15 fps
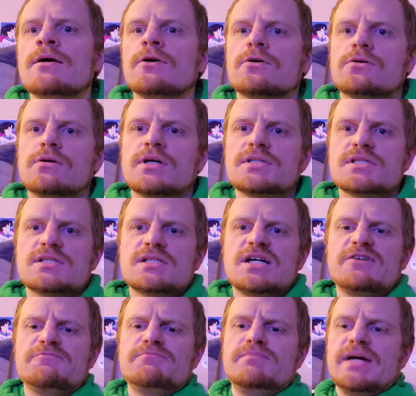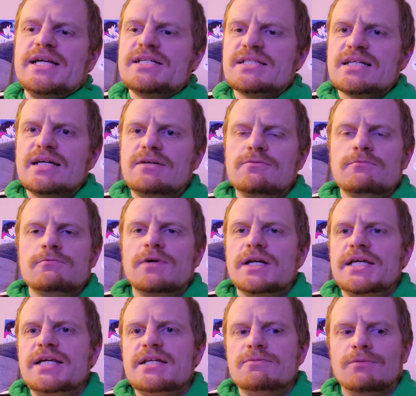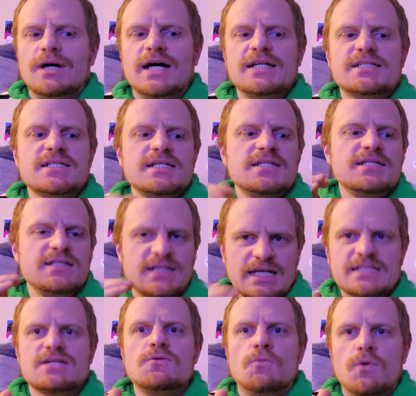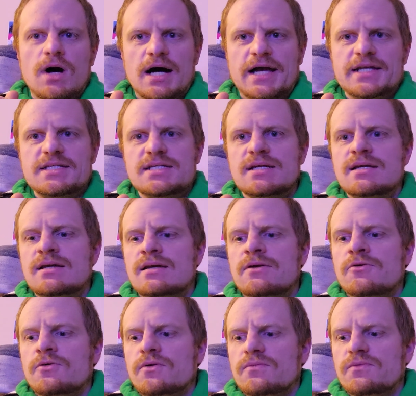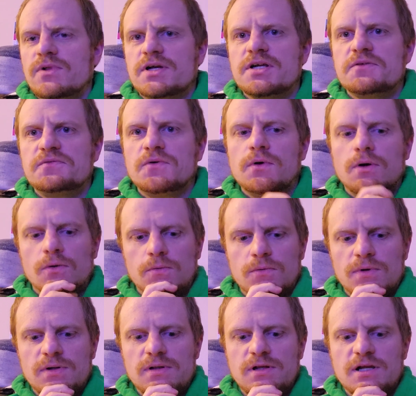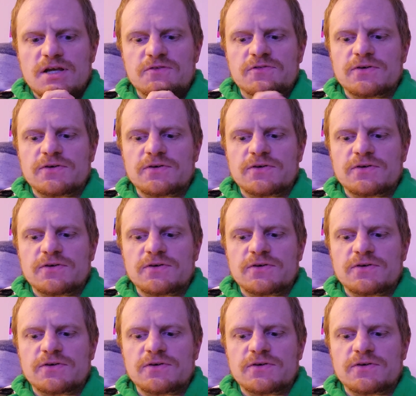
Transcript: crosses off based on what he wants and doesn't want. Looking for a